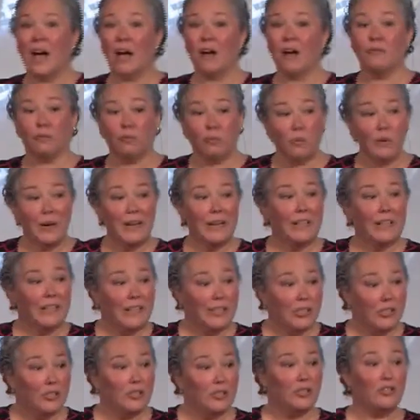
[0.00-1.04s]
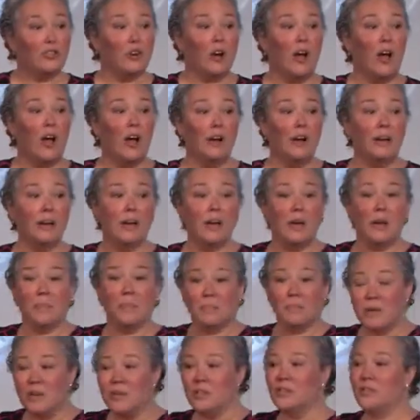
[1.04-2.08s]
of really strong
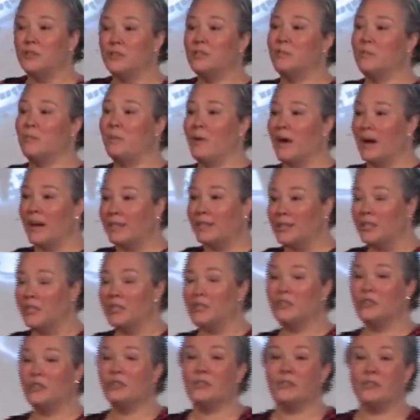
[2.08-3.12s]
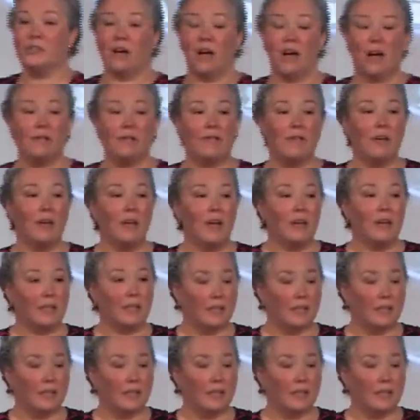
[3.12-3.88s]
ministers and practitioners of